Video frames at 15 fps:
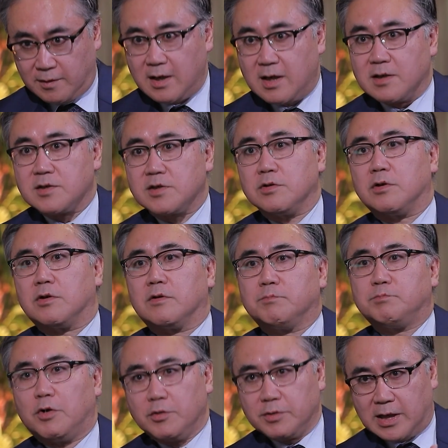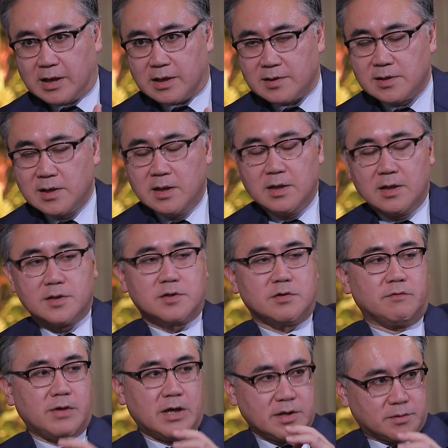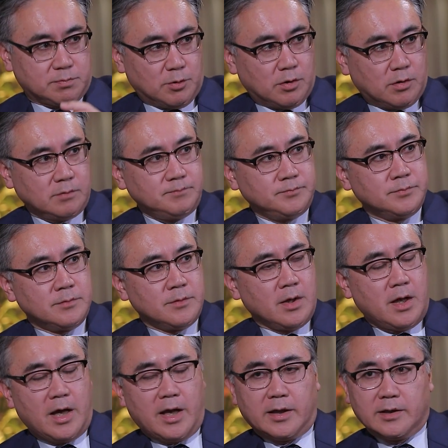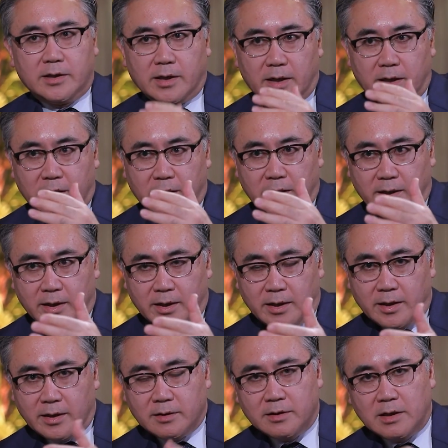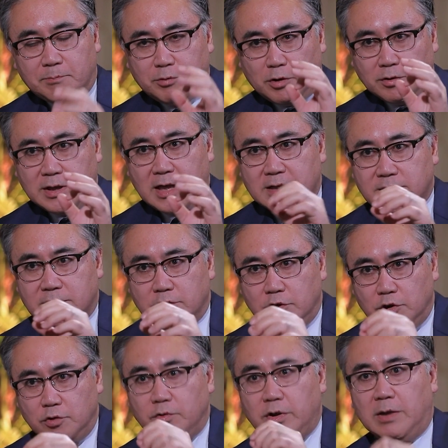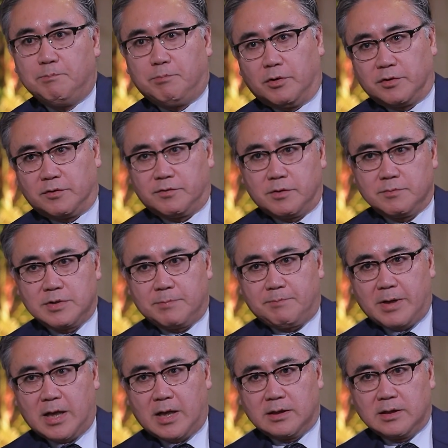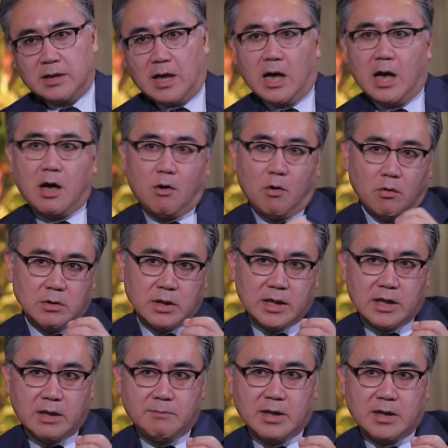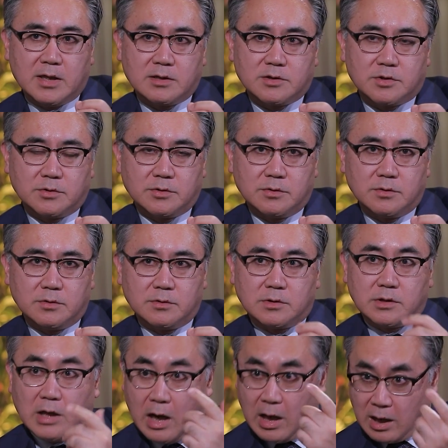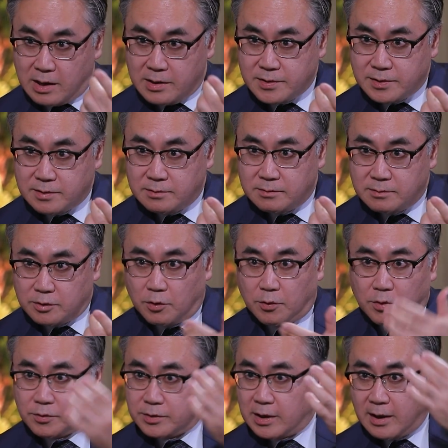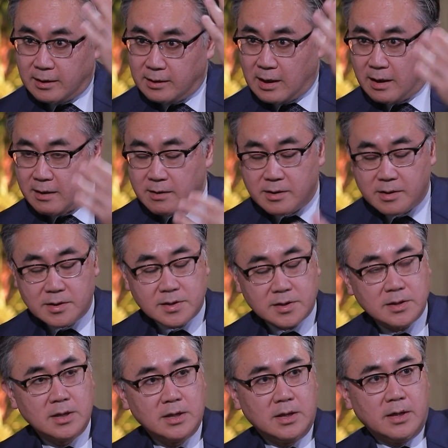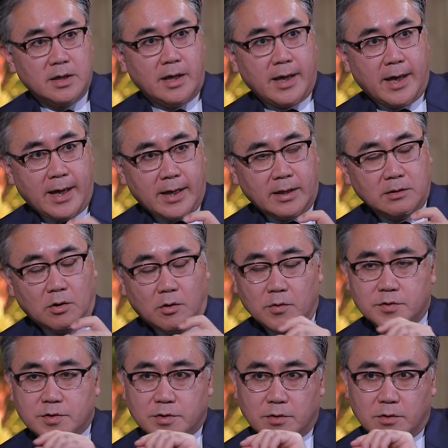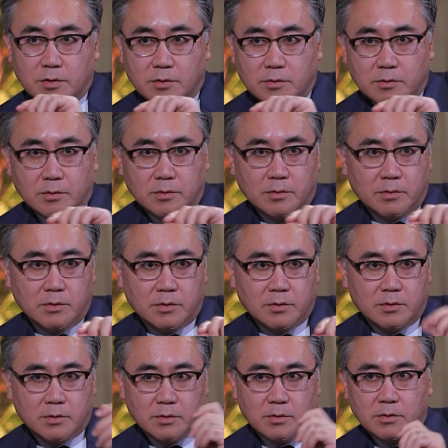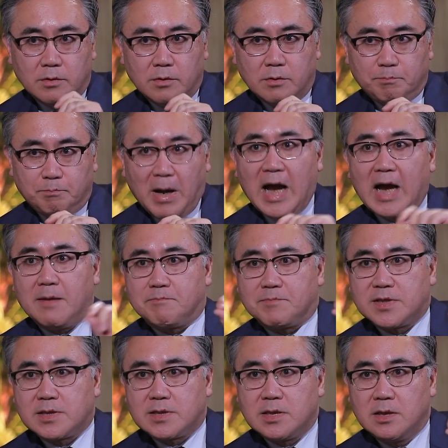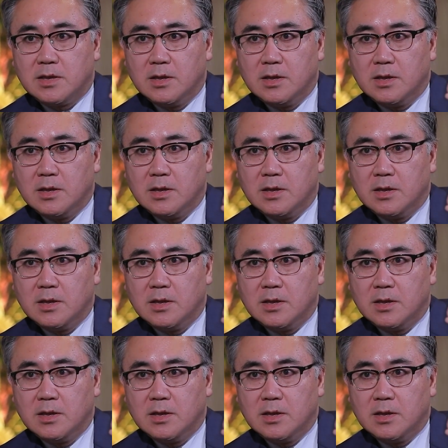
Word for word: things, you know, products. So very small. And uh, the products you import from Japan are only limited to cars, Toyota and others. Yes. And also uh, pipes,